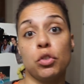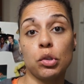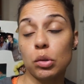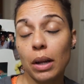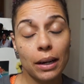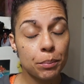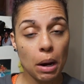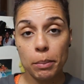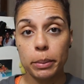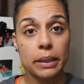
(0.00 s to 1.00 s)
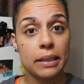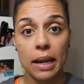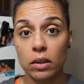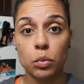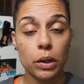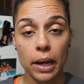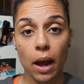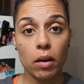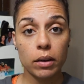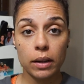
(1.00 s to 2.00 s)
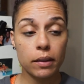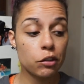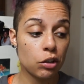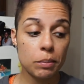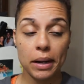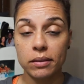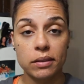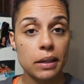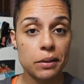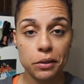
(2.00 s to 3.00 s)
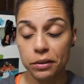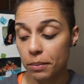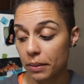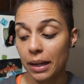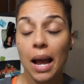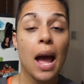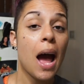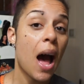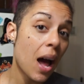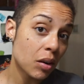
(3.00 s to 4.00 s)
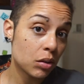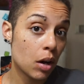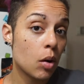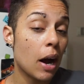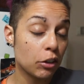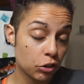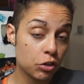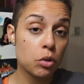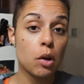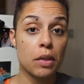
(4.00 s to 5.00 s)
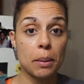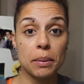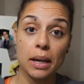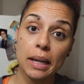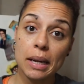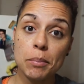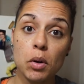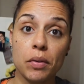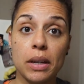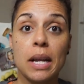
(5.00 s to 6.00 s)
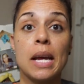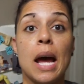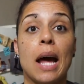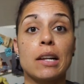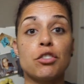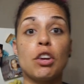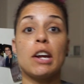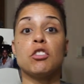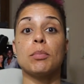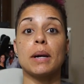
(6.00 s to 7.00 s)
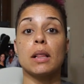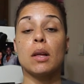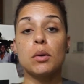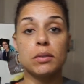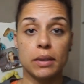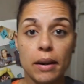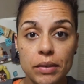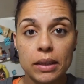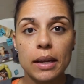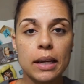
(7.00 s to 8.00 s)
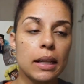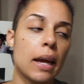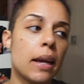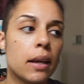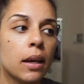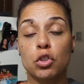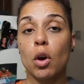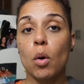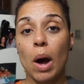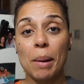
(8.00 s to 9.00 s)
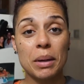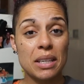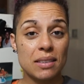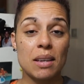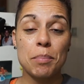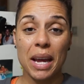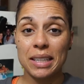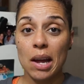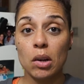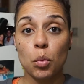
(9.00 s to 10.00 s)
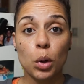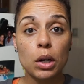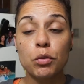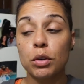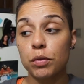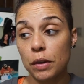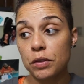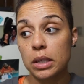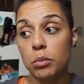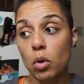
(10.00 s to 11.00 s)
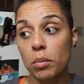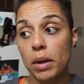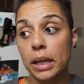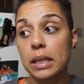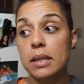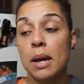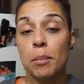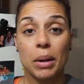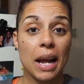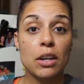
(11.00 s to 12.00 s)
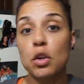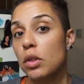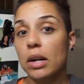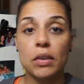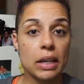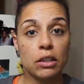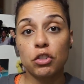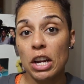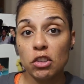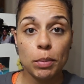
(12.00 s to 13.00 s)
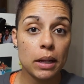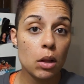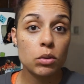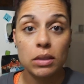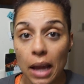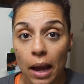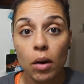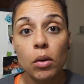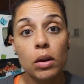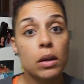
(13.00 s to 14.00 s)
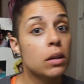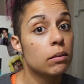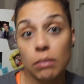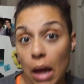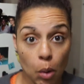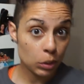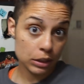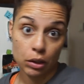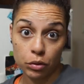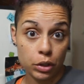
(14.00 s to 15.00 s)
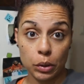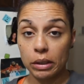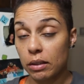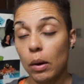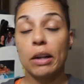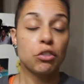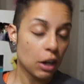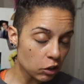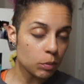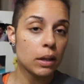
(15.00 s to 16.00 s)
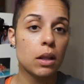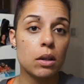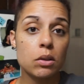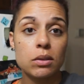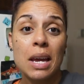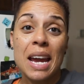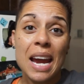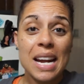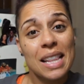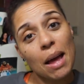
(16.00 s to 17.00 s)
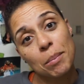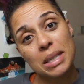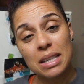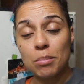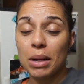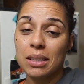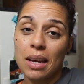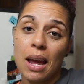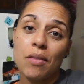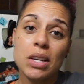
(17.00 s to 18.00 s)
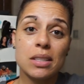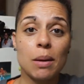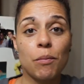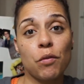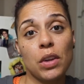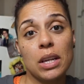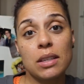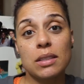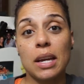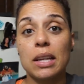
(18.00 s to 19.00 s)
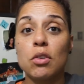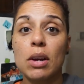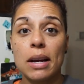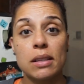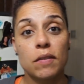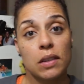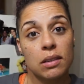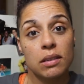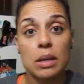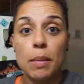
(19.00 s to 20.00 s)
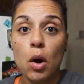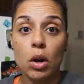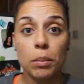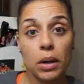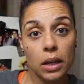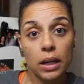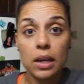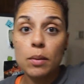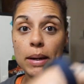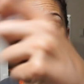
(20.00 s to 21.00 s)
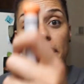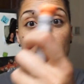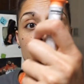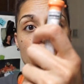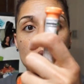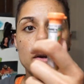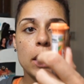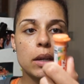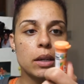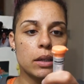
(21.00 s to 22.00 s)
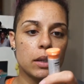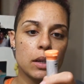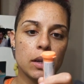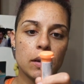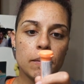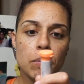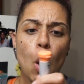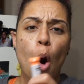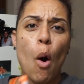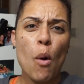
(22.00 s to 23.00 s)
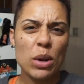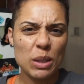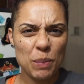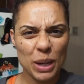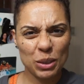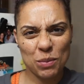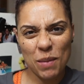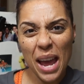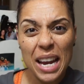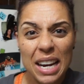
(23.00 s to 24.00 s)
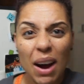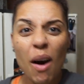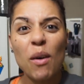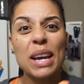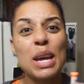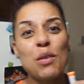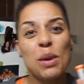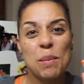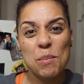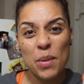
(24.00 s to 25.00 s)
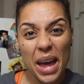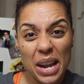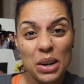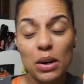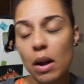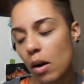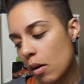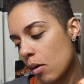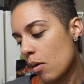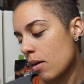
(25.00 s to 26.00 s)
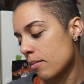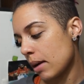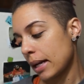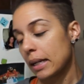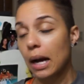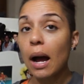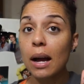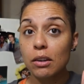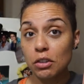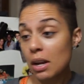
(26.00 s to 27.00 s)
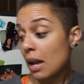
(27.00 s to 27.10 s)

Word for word: to do like probably a dance workout in the gym downstairs or something. I don't know. I just do know that I'm gonna get moving. I done changed my clothes and everything. Like, so I'm gonna sit back down at work for 15 more minutes, but I knew that if I didn't change my clothes now, I wasn't gonna do it. So I changed my clothes, and that means I'm about to have a Zip Fizz. And you guys, if this is limon, I'm gonna kill myself. Okay, good. Oh, it's peach mango, even better. Oh my gosh.